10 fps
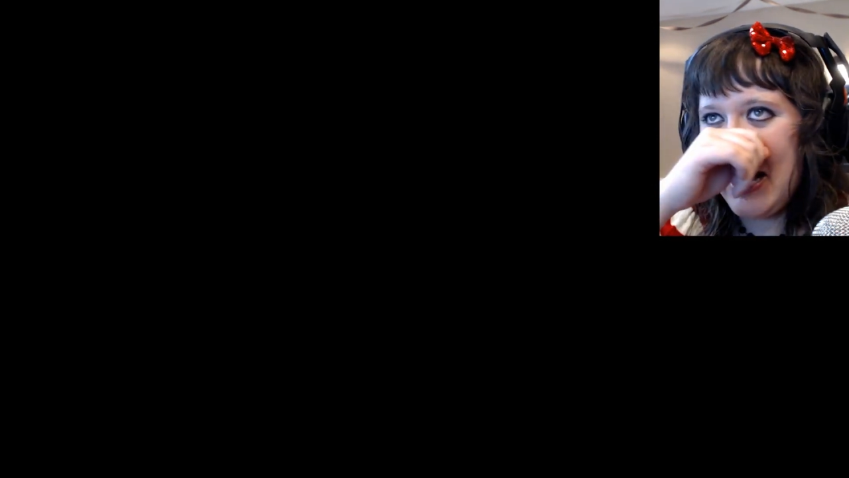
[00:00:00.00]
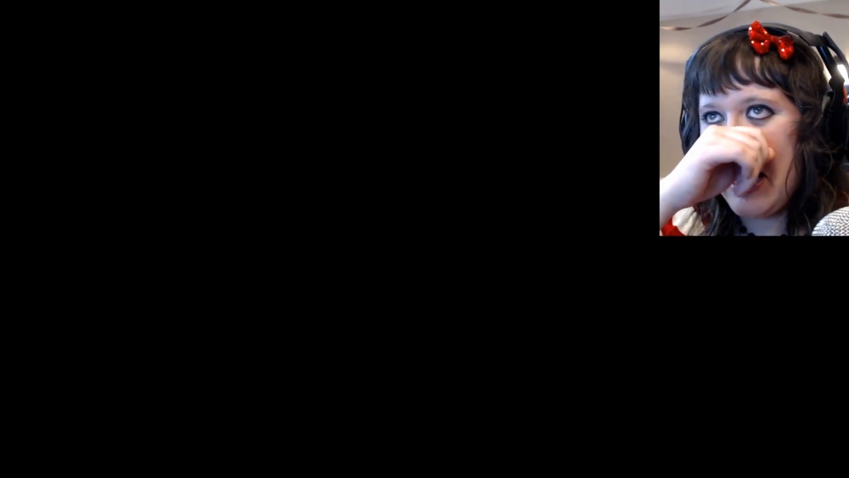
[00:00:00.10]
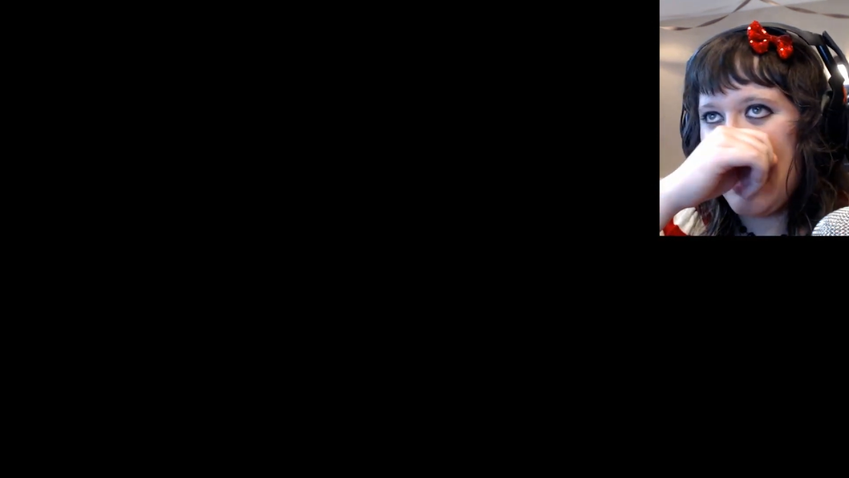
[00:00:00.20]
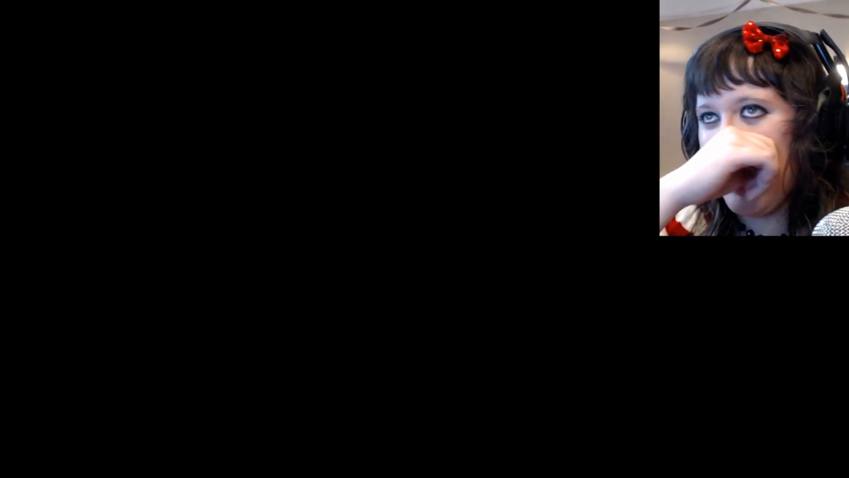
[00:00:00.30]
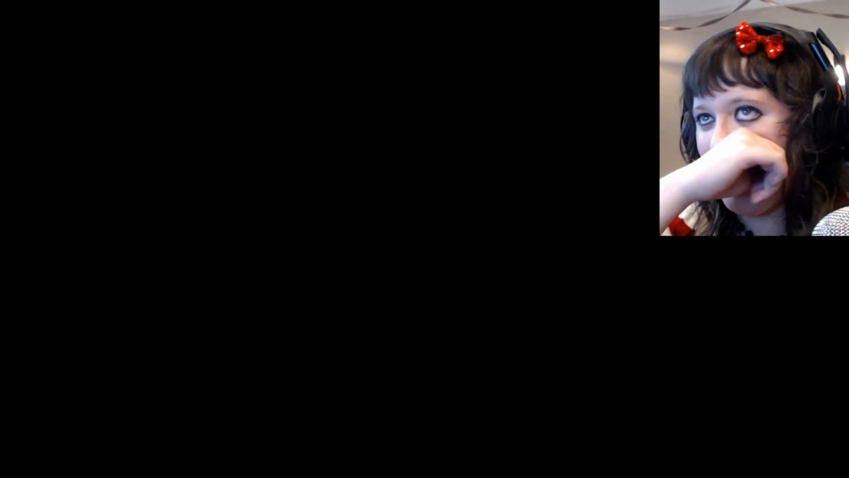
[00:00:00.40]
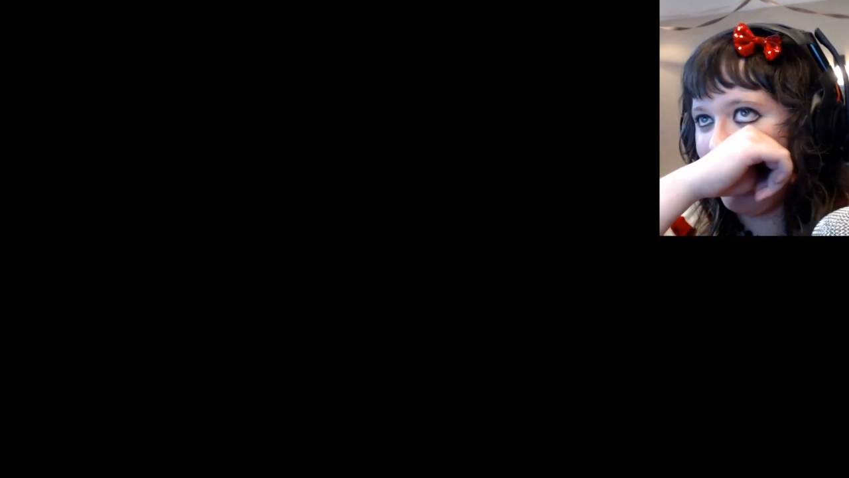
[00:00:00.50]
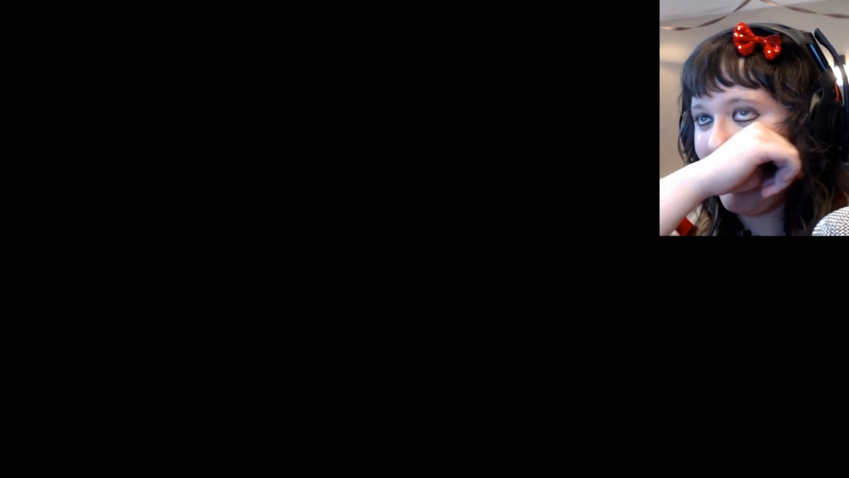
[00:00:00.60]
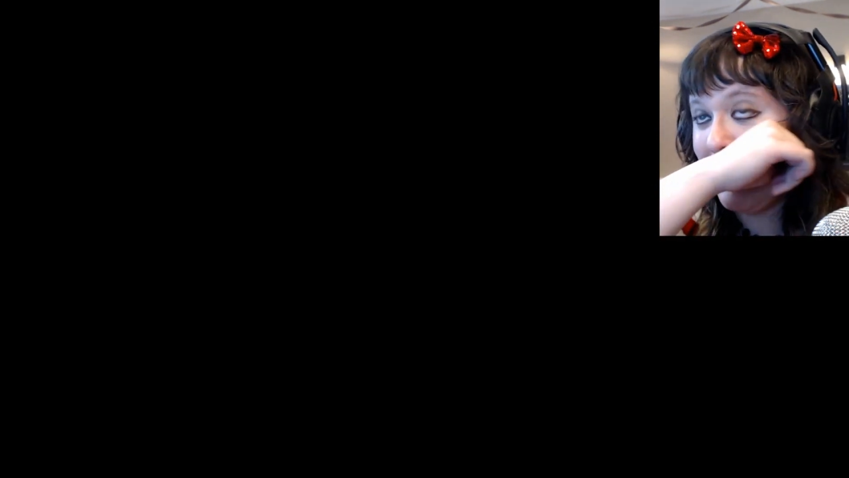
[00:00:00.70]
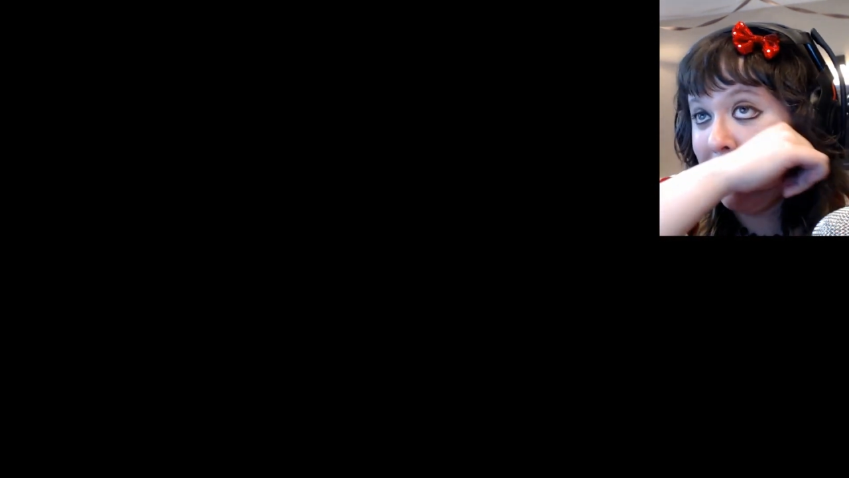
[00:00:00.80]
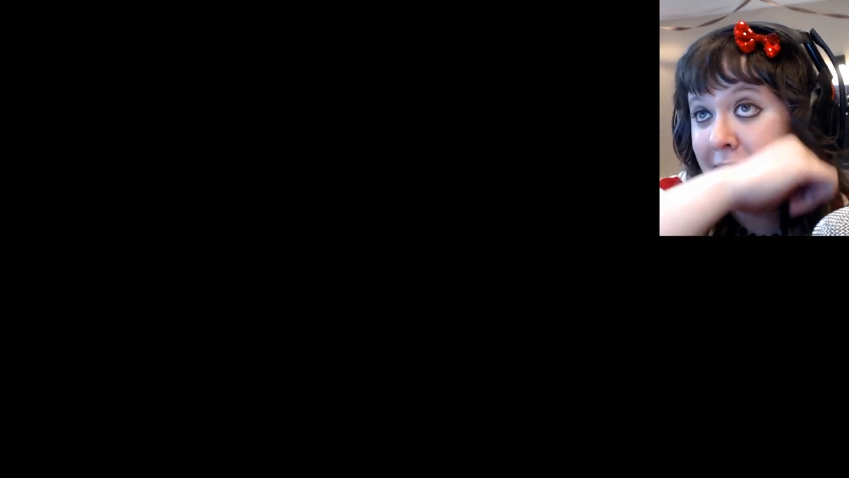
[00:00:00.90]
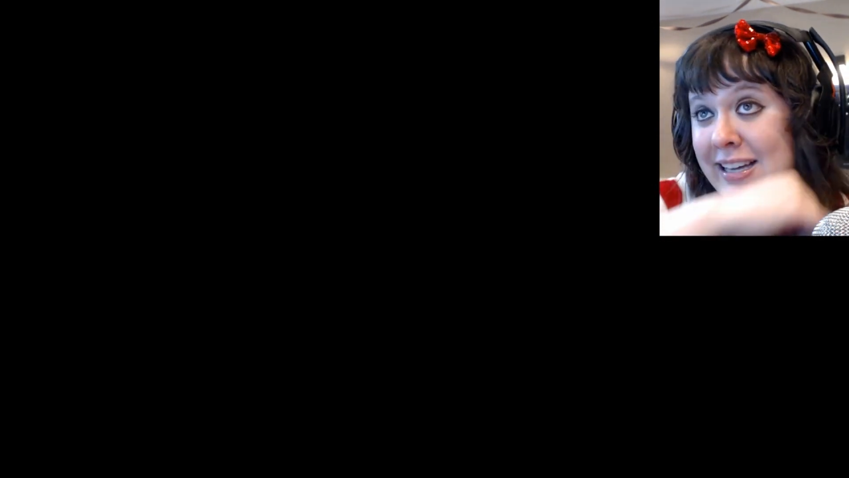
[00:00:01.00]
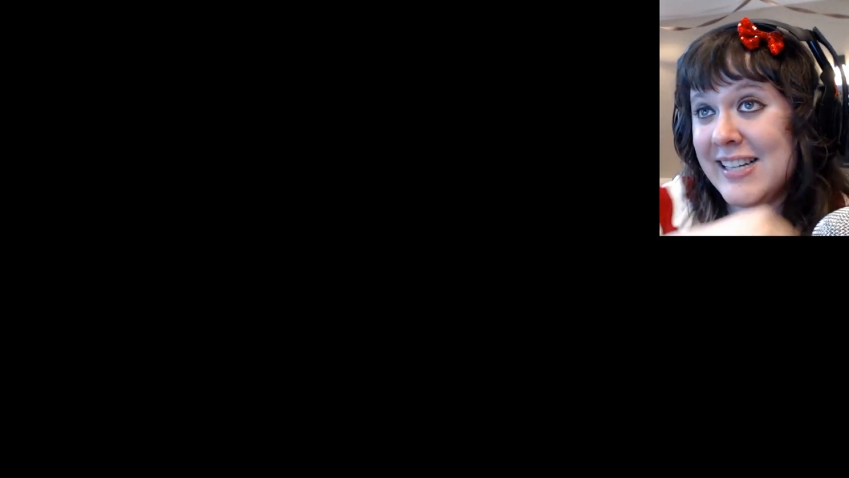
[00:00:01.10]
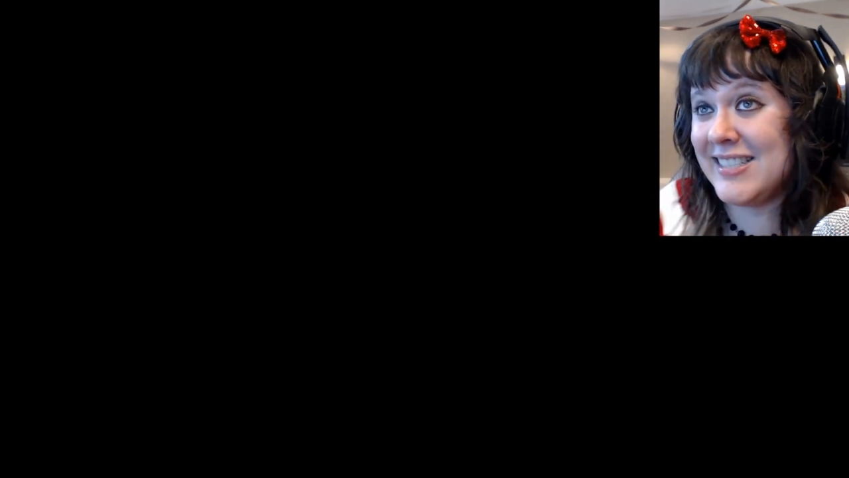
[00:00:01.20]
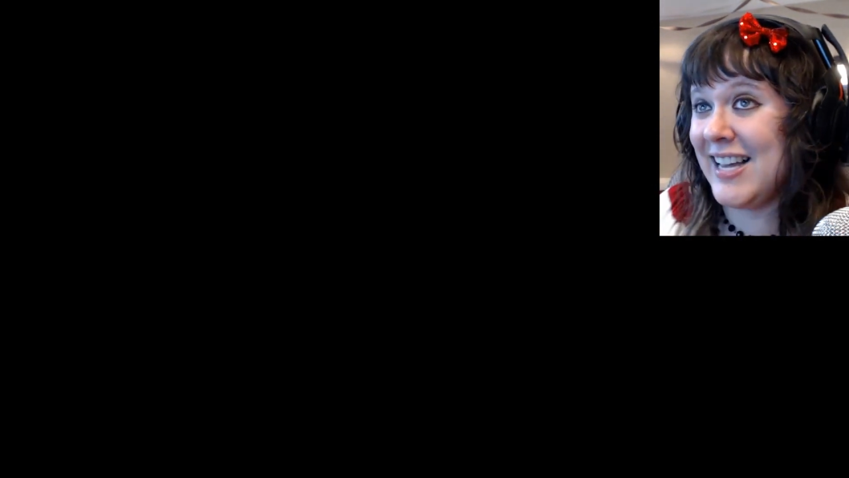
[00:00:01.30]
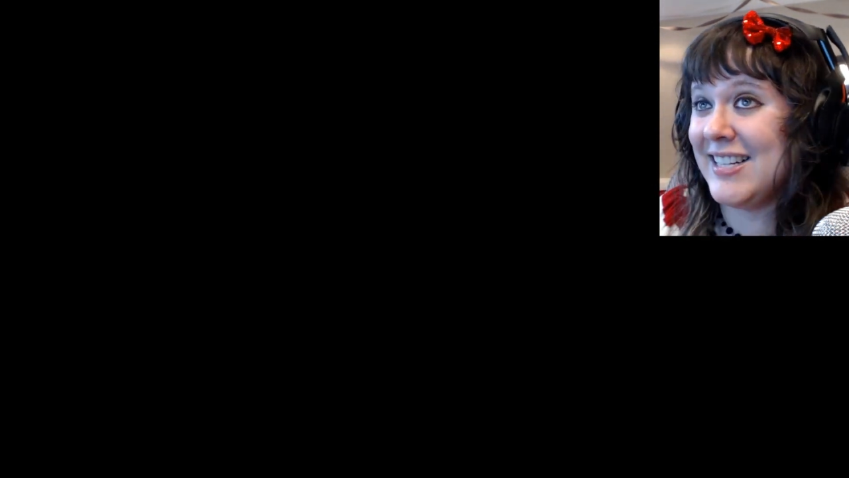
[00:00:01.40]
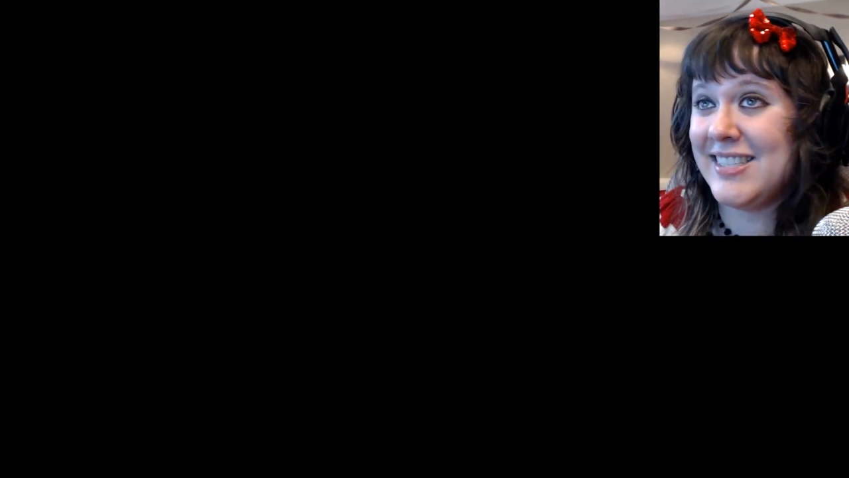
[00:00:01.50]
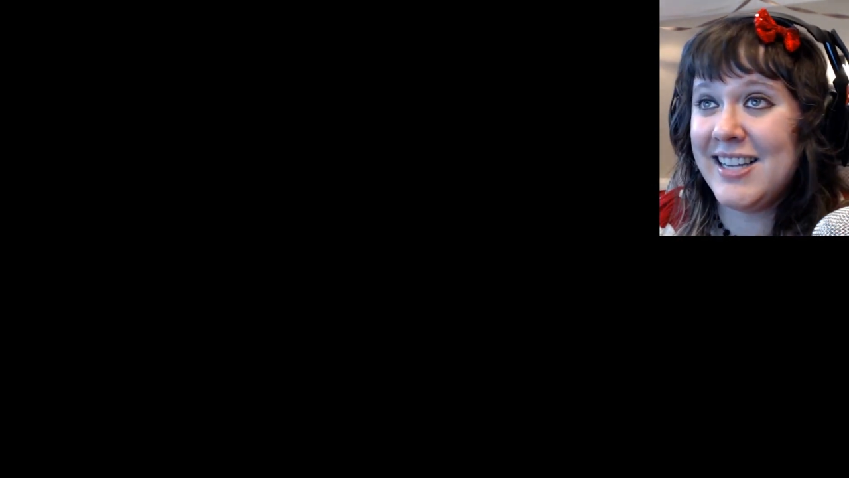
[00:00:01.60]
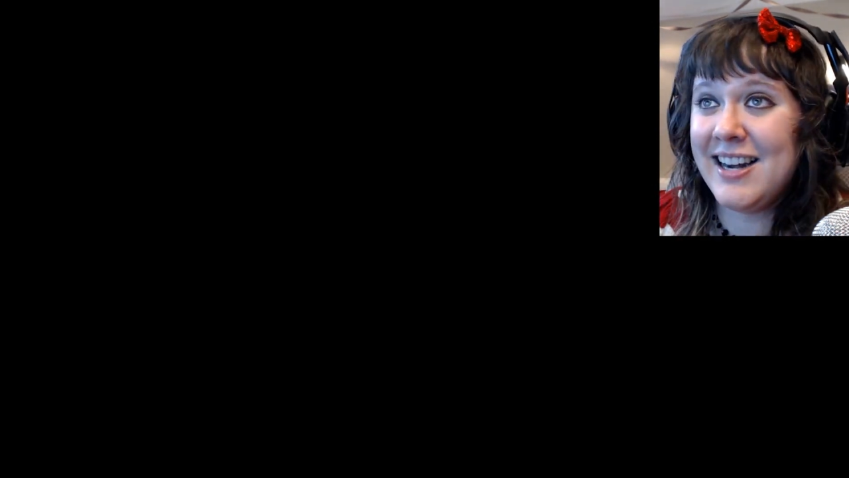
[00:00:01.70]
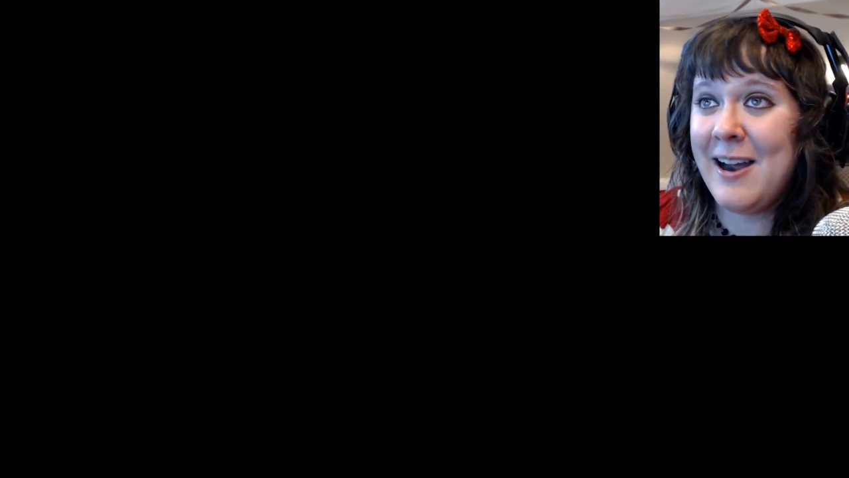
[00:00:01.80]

Uh, well, I guess that's it.